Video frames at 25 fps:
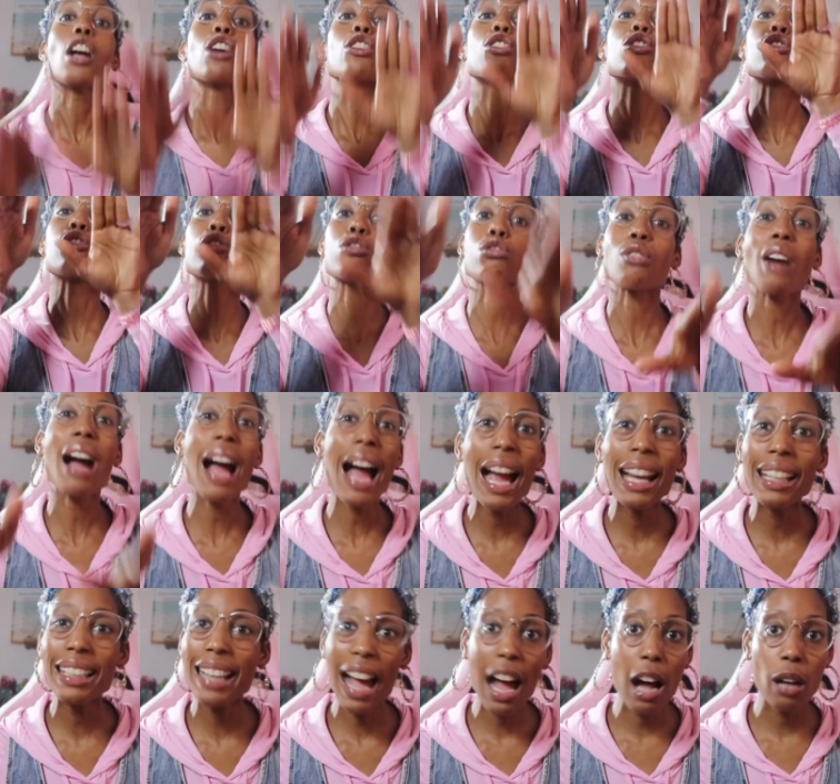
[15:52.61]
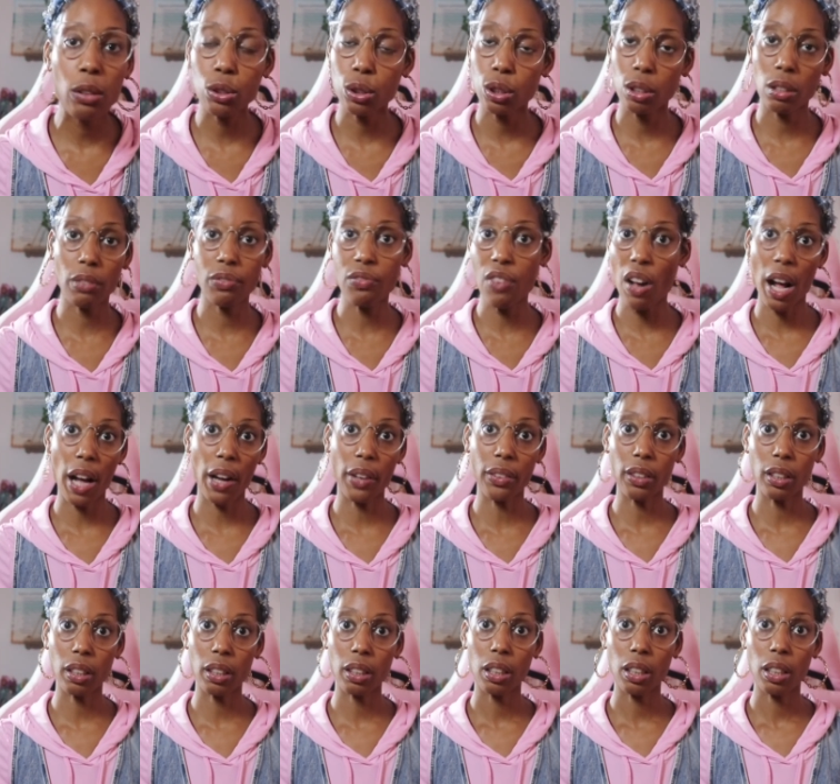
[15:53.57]
Cry out to the
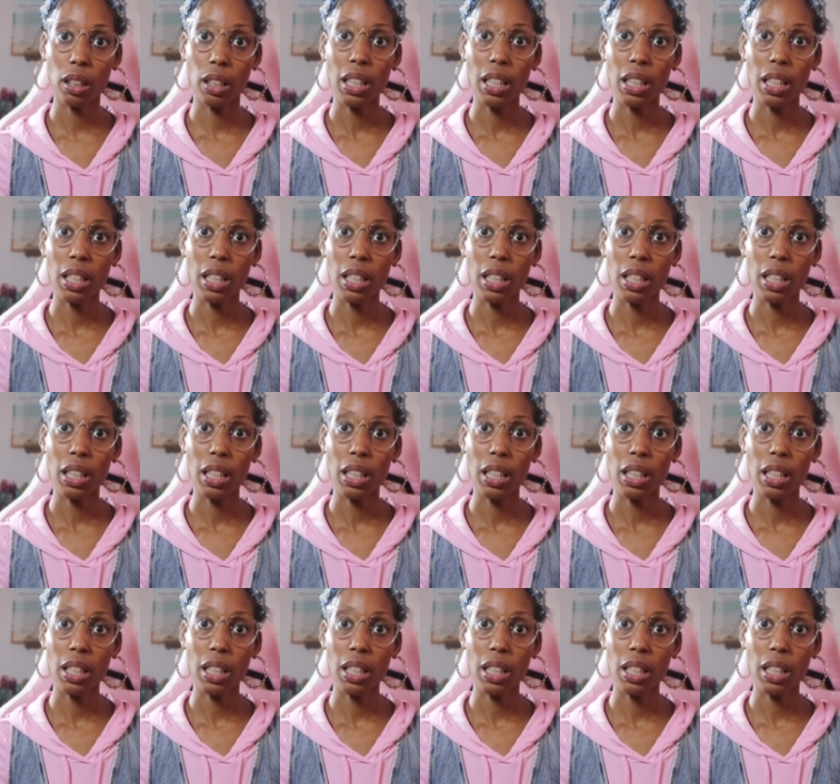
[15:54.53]
Father.